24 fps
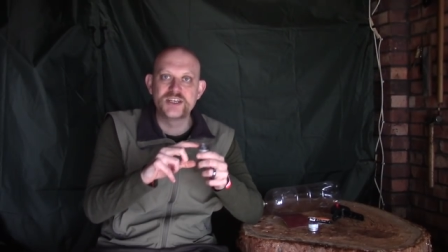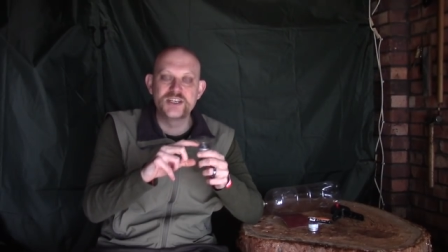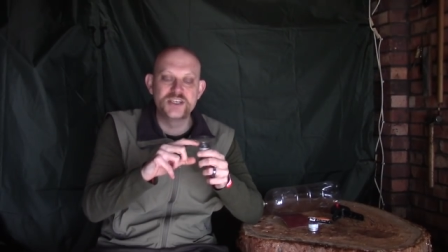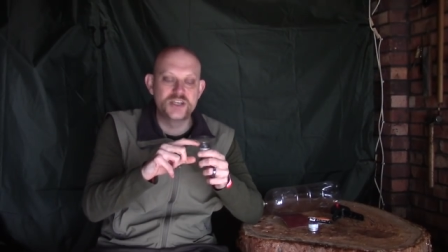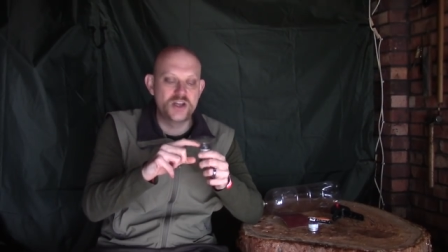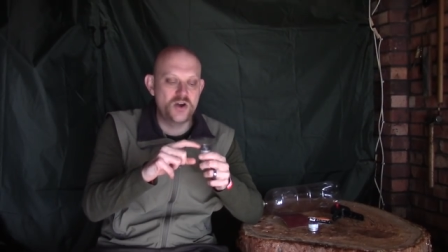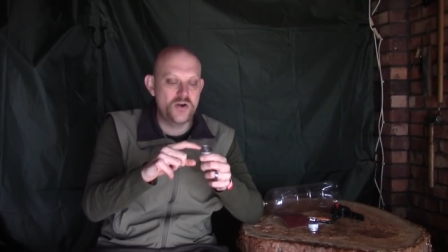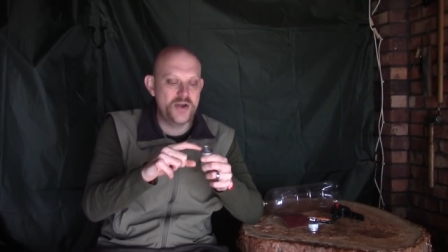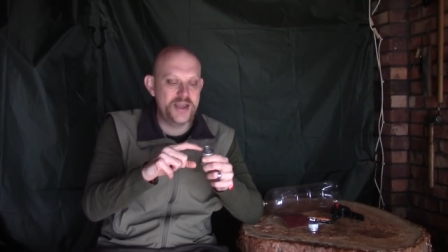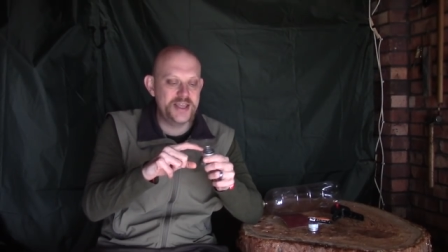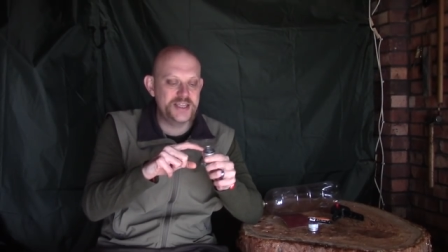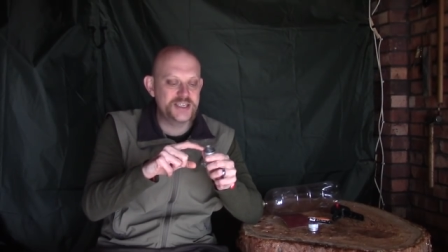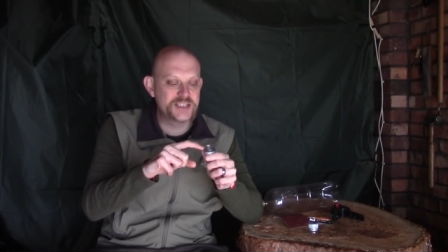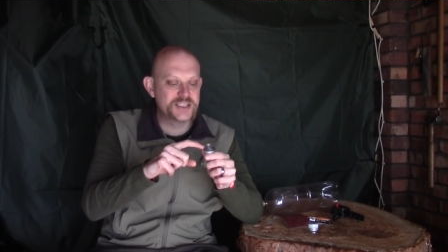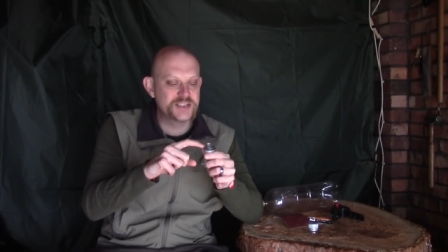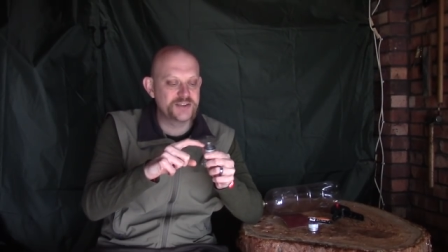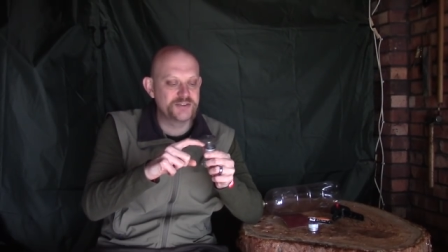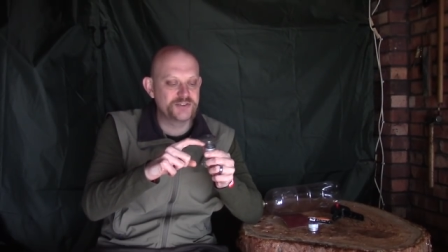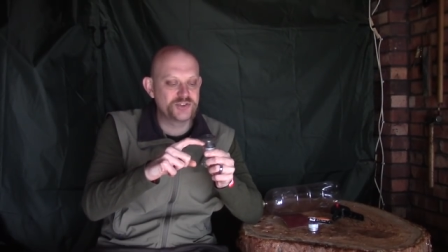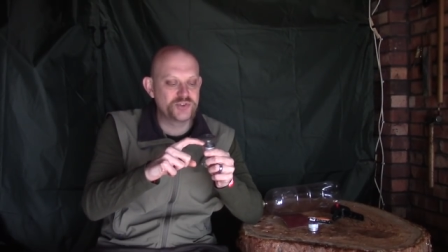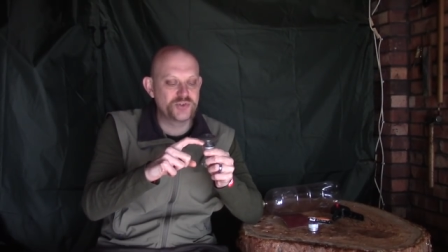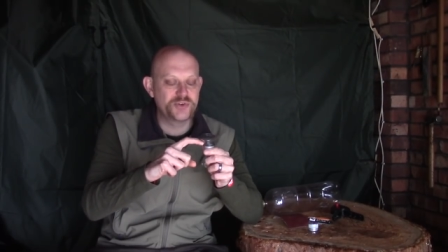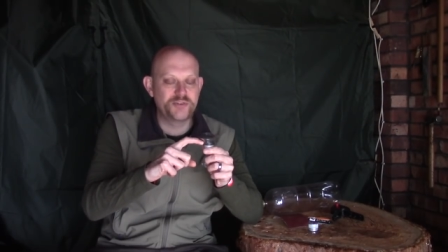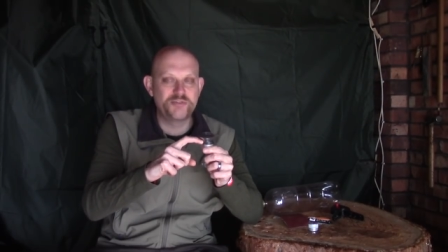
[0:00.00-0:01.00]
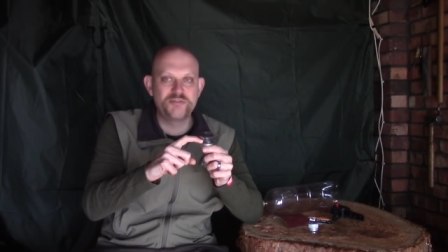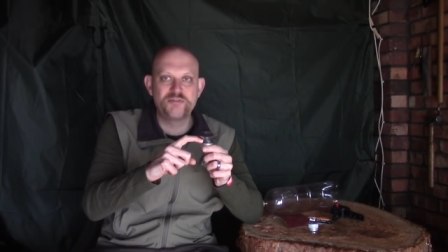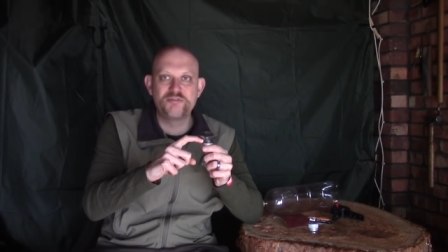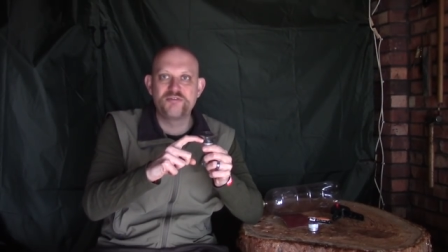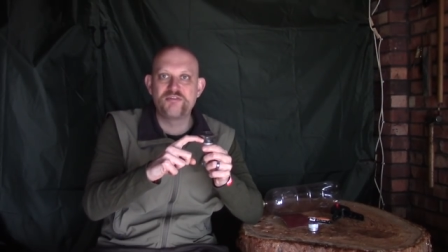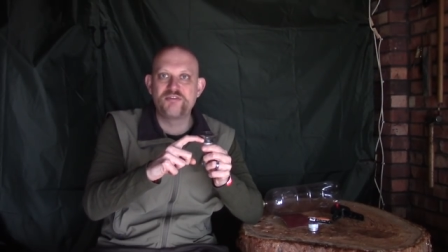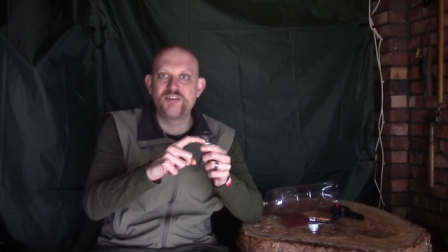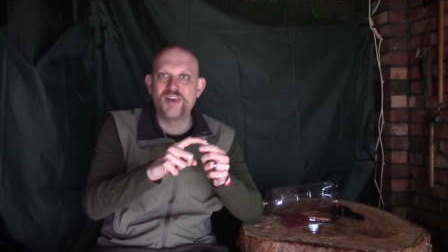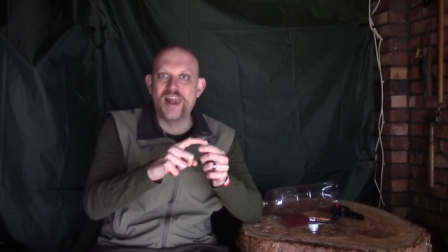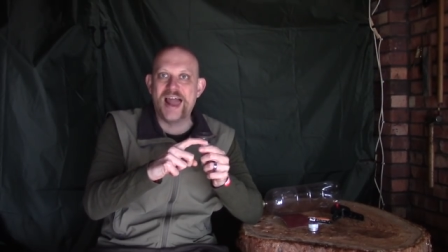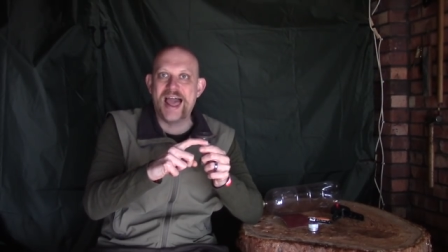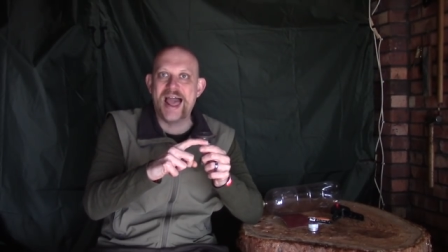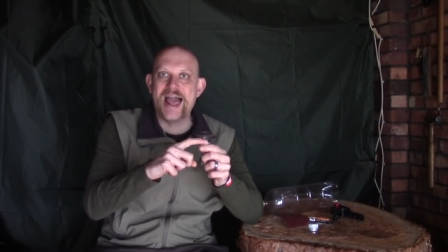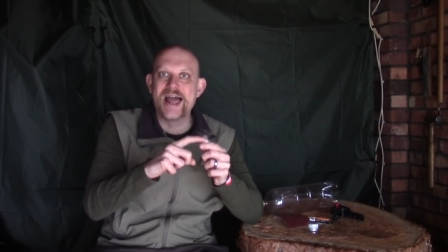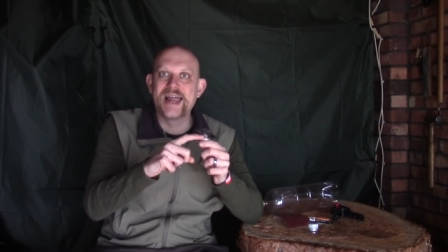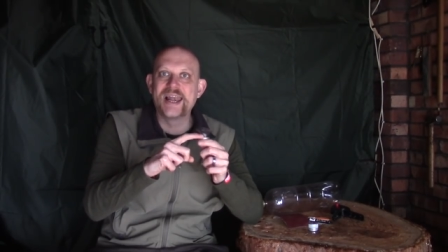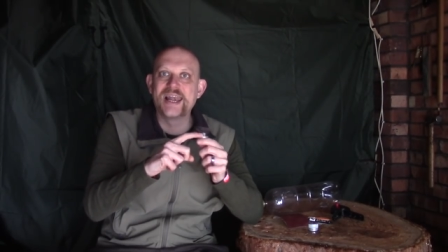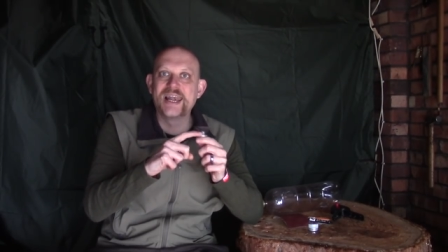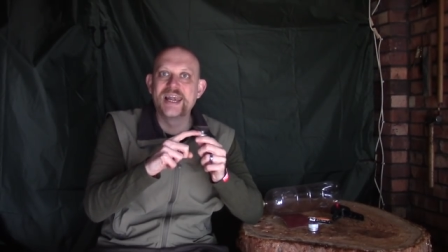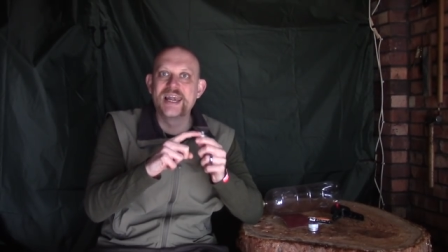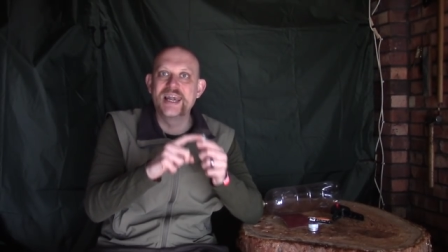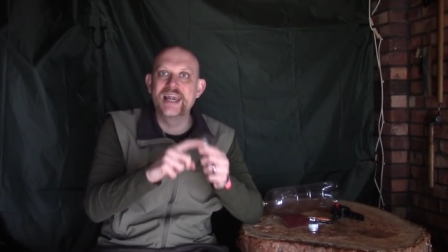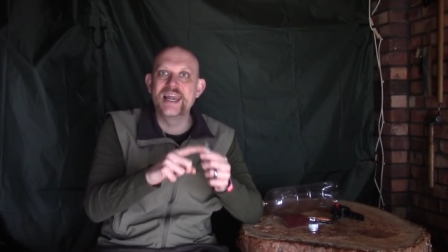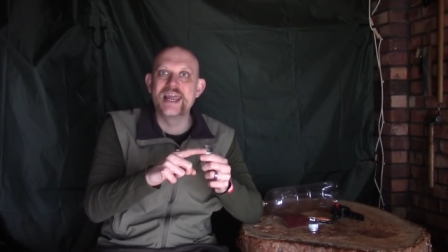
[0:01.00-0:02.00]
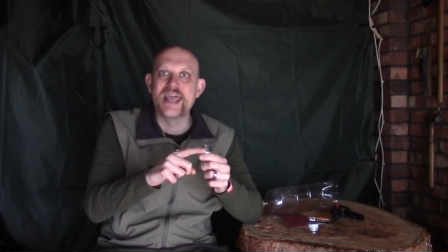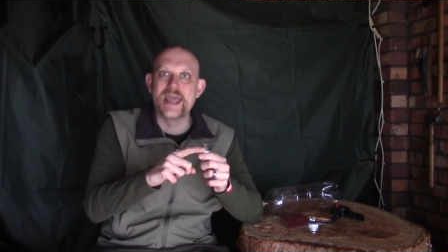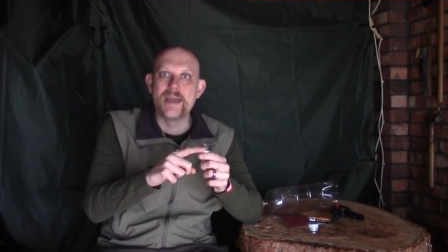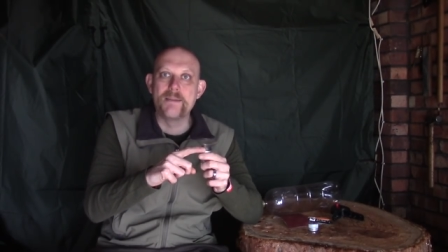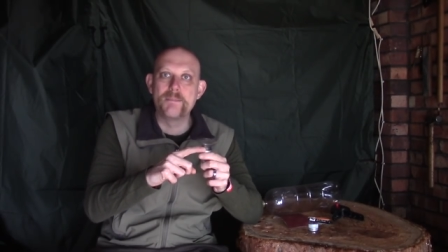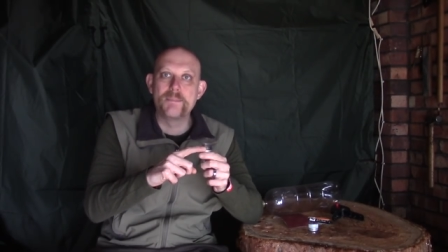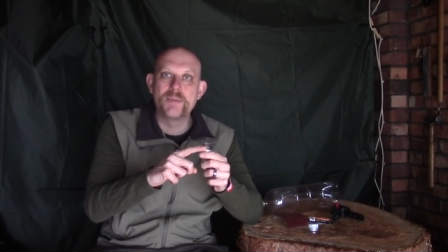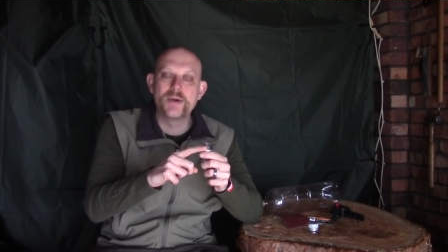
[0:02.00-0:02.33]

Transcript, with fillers: nice sort of flat lip.